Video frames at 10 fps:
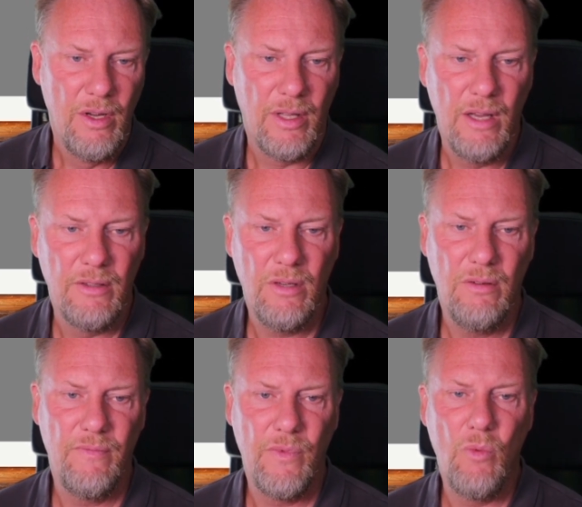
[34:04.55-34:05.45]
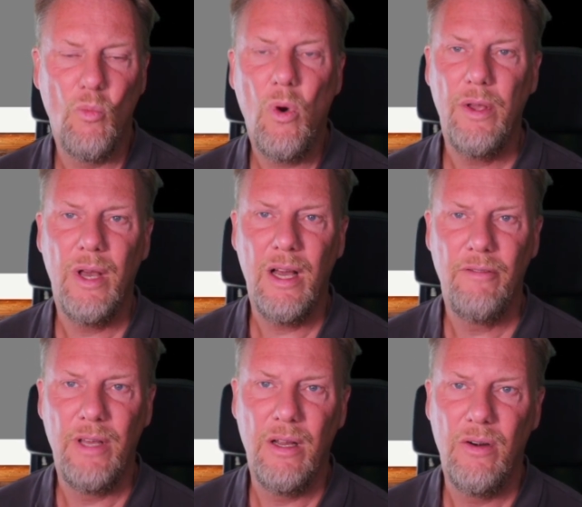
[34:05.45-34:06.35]
Okay, so what you have
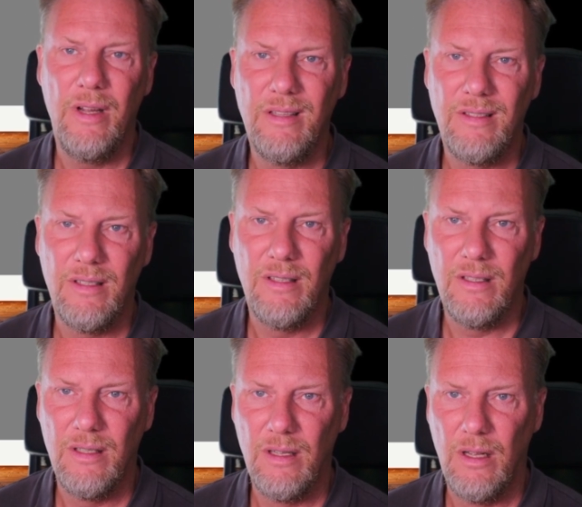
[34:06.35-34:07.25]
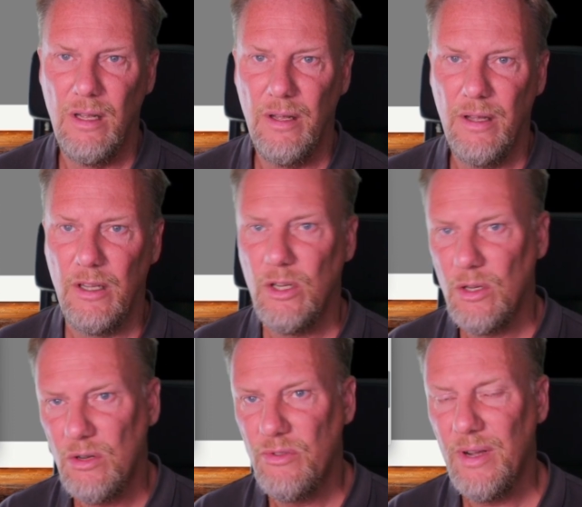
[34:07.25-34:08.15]
here is
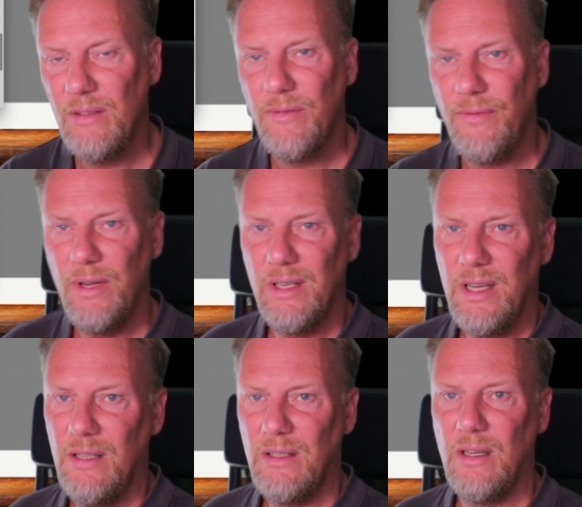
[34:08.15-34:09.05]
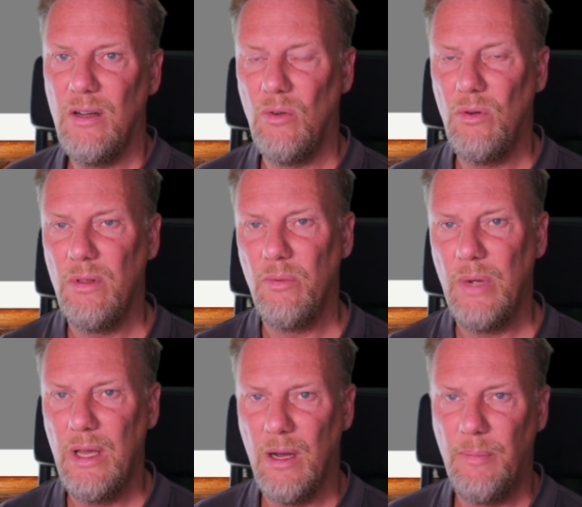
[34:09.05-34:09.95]
transferring data all the
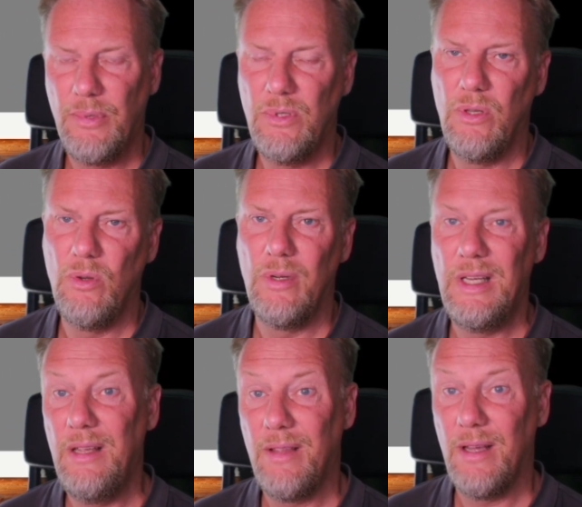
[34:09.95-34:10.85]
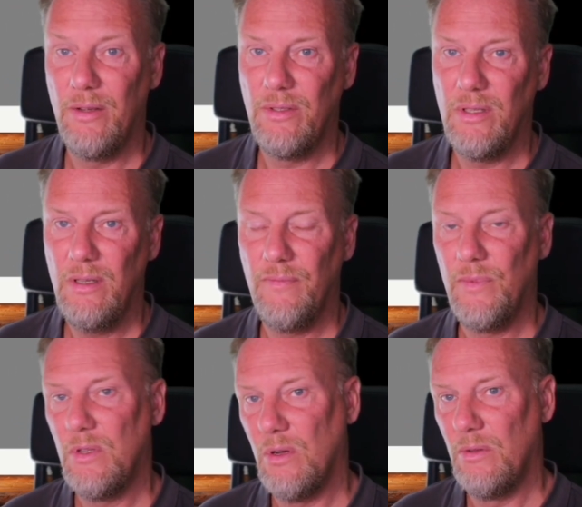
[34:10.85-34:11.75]
way up to E1000.
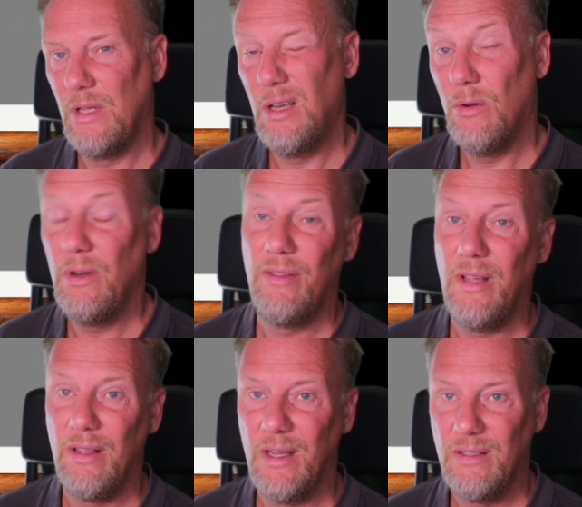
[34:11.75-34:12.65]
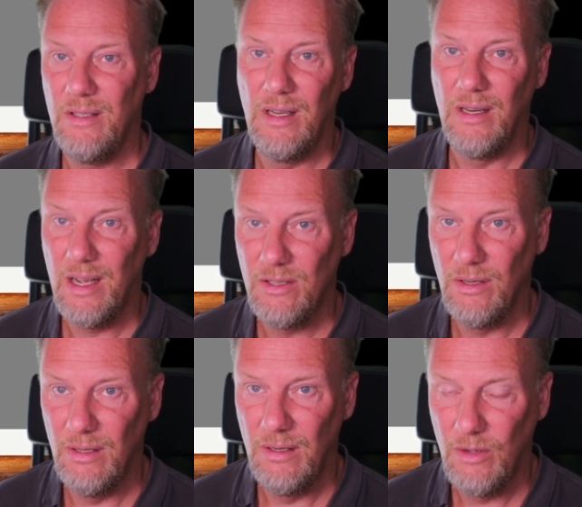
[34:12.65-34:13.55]
So the only thing that's in
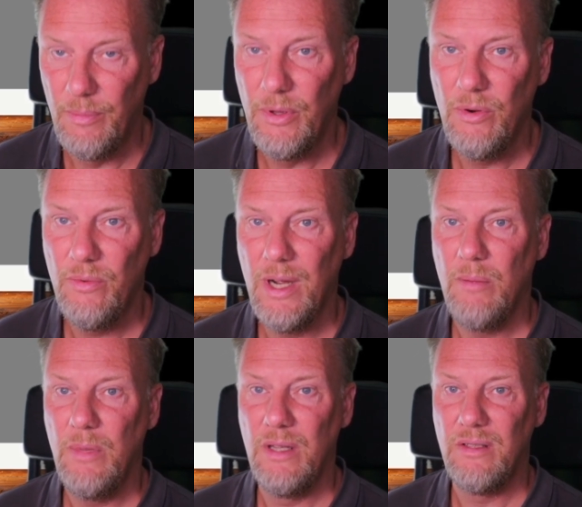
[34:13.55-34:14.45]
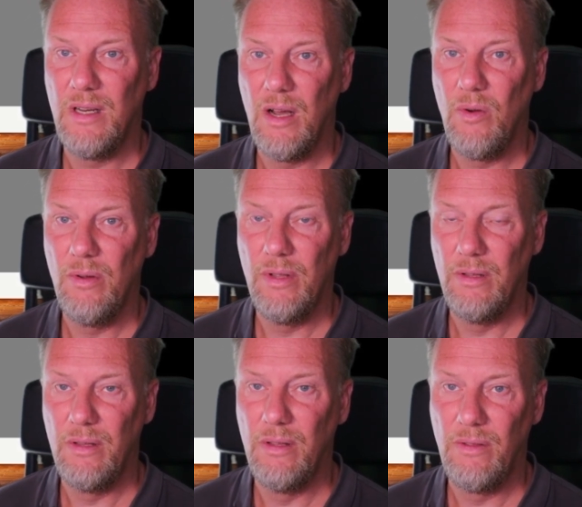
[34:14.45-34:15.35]
actual computer RAM is now
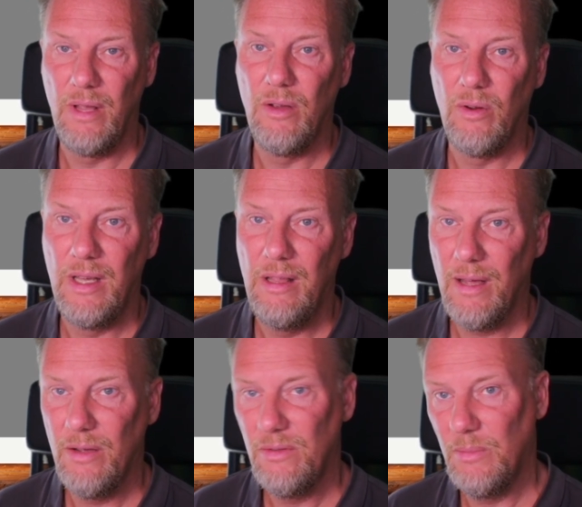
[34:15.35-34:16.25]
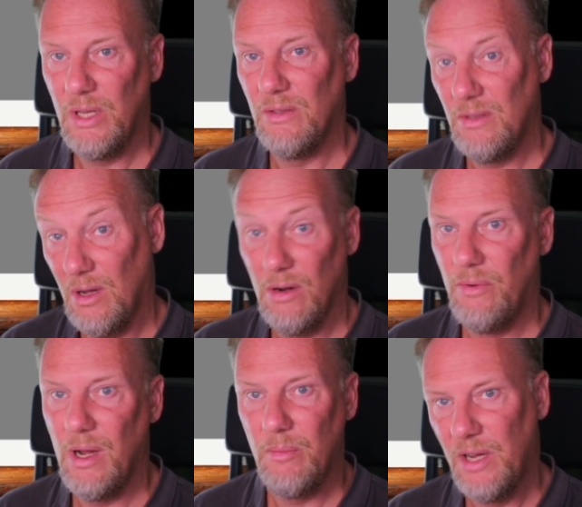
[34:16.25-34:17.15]
the thing on E1000, because color
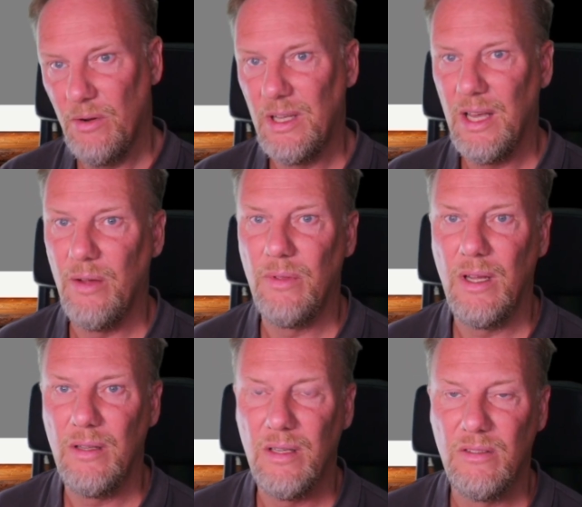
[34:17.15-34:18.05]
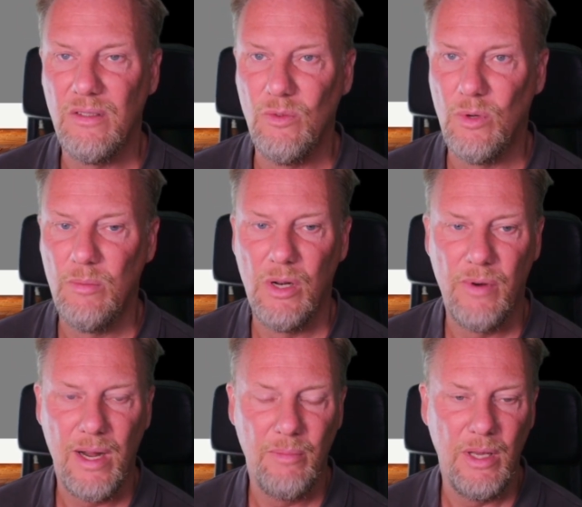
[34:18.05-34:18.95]
RAM, I don't count that as normal
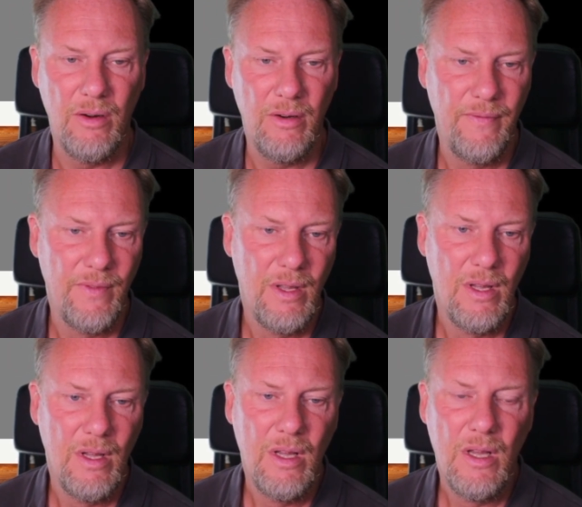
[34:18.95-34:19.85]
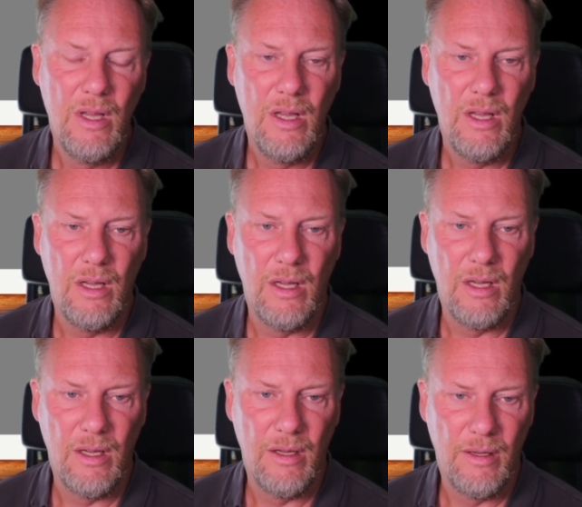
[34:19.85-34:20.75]
RAM here.
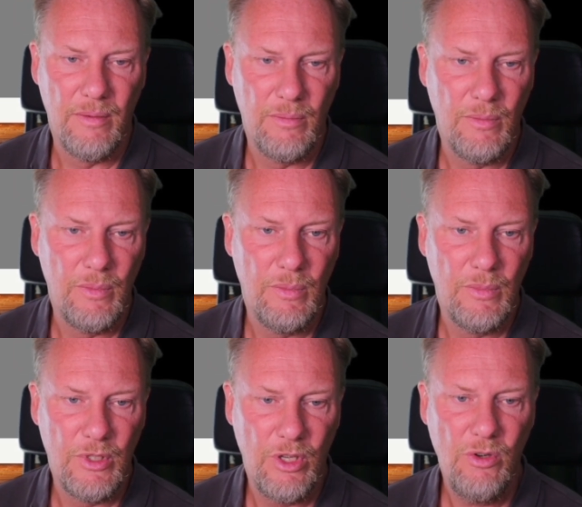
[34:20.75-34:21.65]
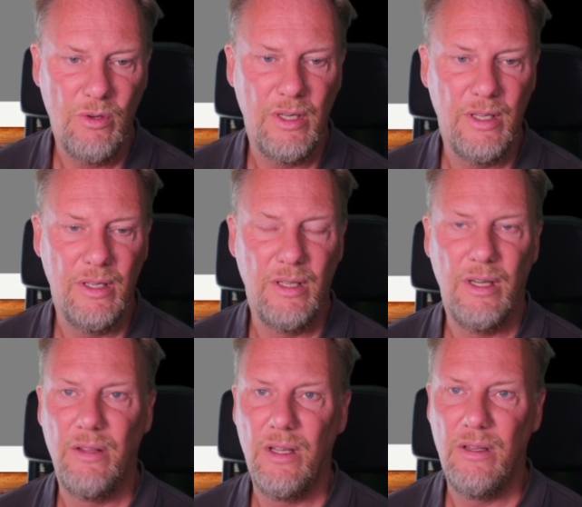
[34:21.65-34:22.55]
And
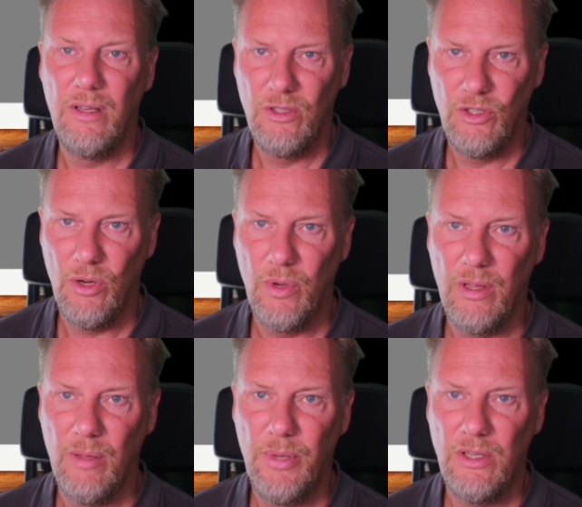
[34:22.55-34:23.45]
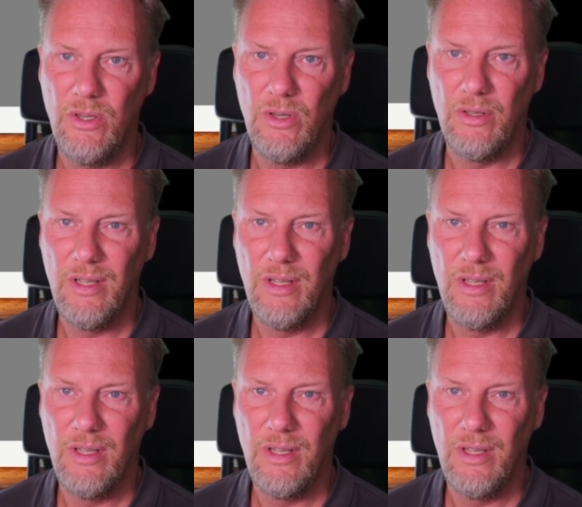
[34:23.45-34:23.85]
then it's showing the picture.